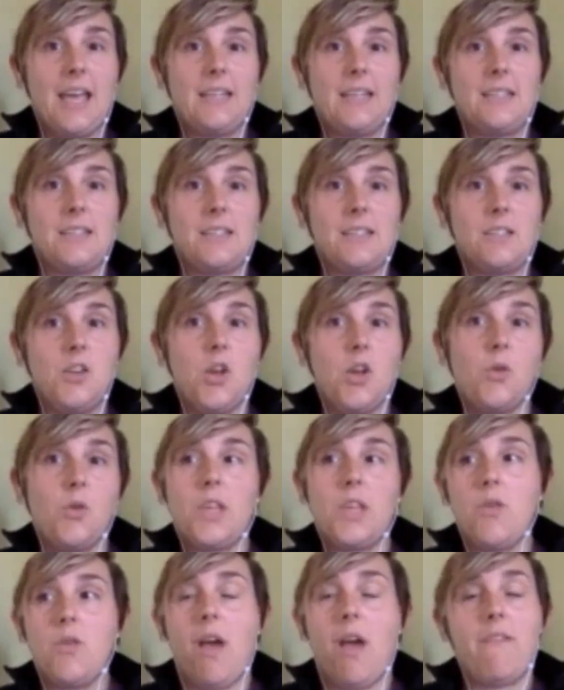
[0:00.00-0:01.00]
and
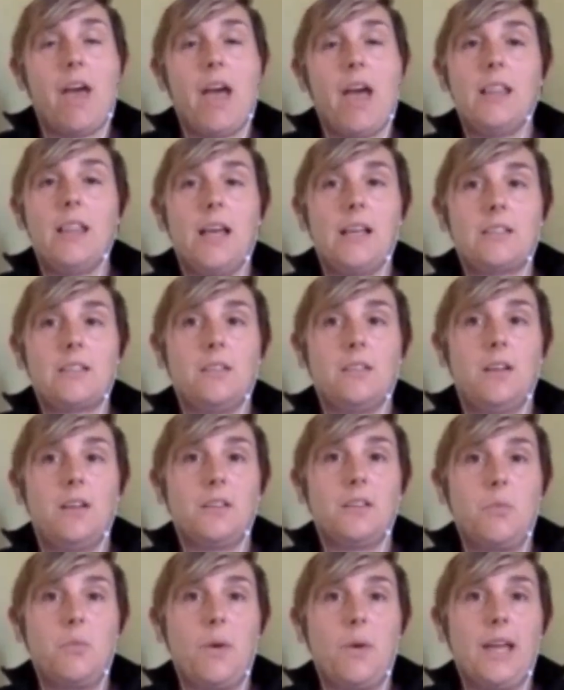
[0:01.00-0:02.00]
know that you have
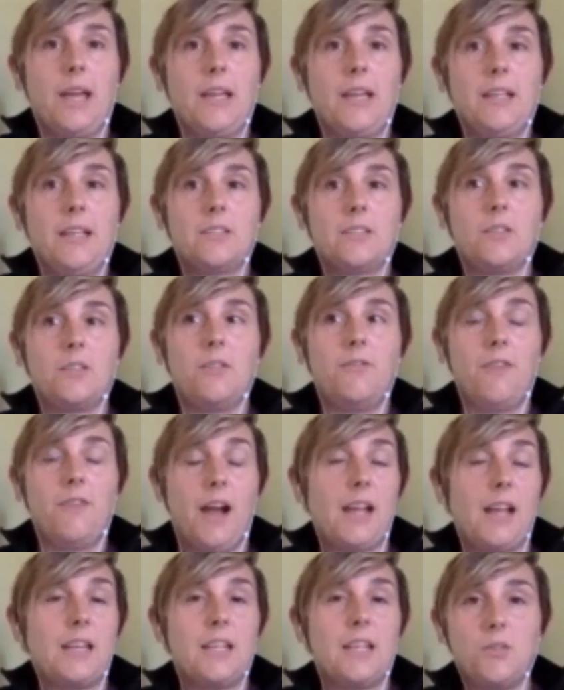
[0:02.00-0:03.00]
allies along the way.
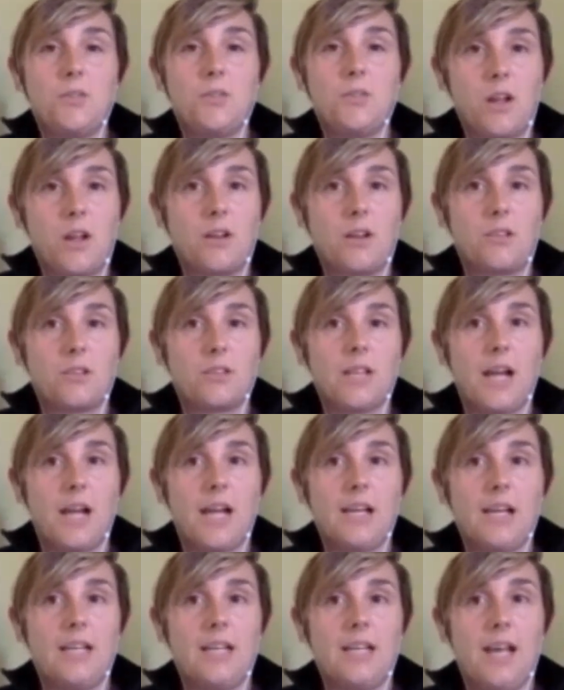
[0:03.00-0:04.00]
So finding who's on
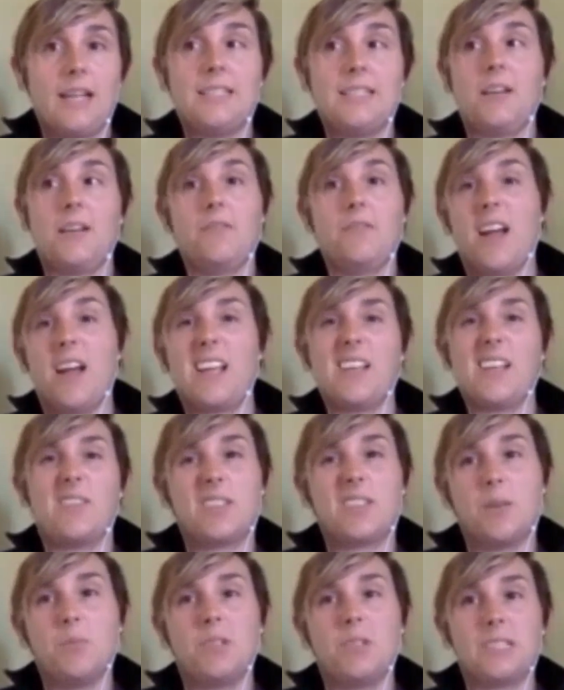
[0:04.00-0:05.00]
your side,
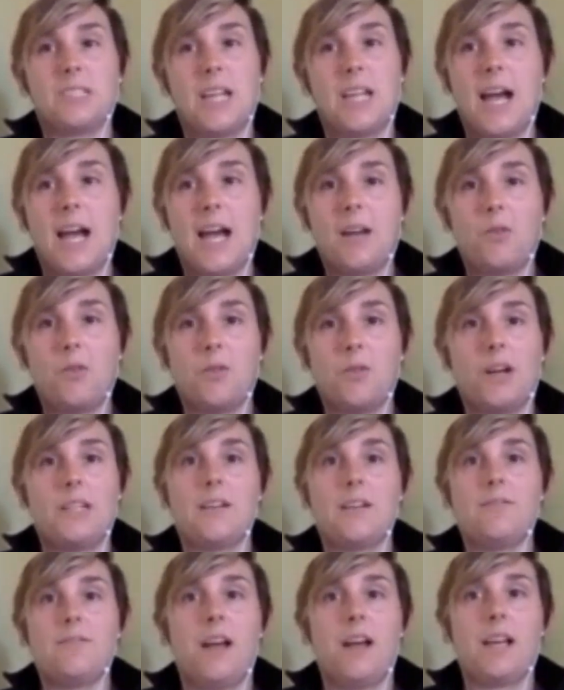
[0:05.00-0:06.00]
identifying if someone's not,
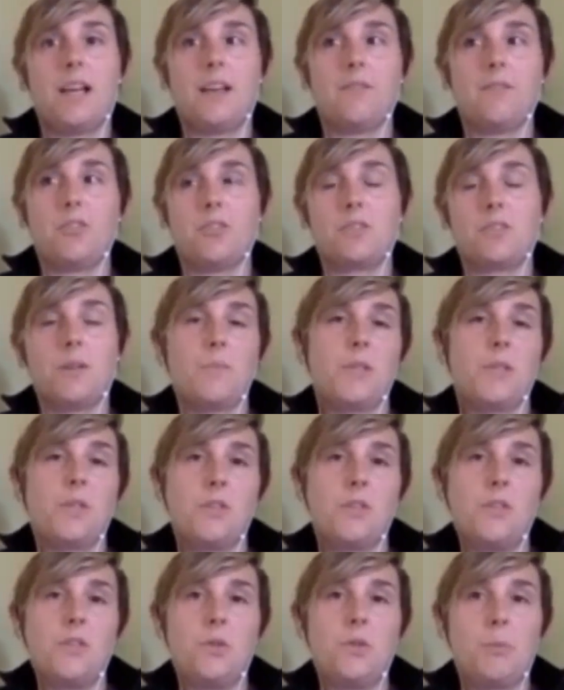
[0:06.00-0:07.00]
or identifying if there's
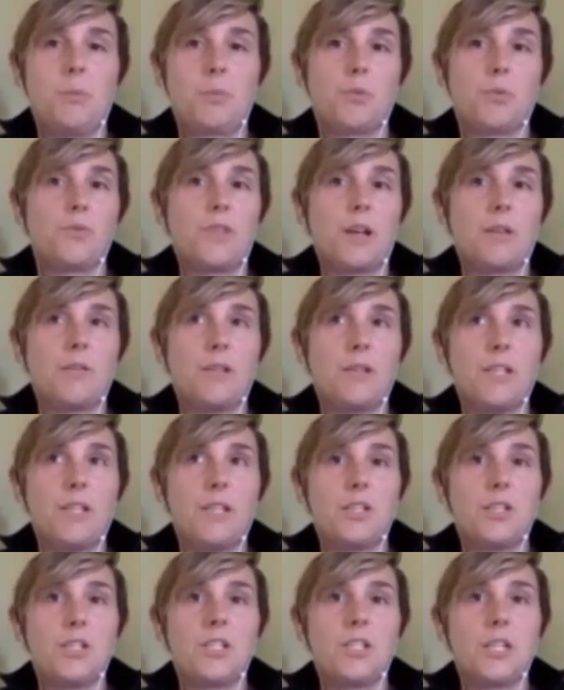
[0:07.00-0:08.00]
something you can do to improve that
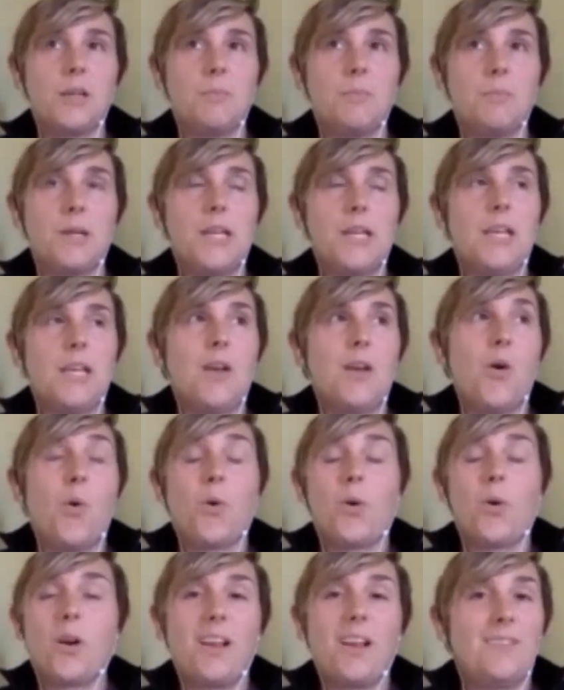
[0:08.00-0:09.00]
relationship,
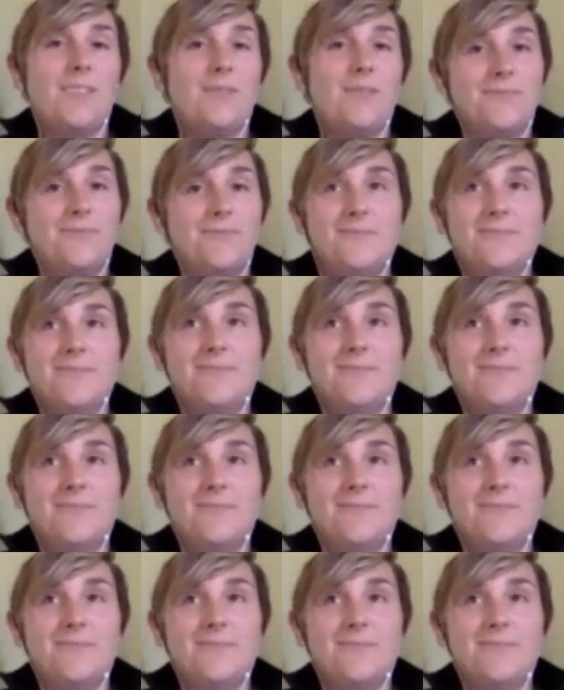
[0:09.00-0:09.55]
or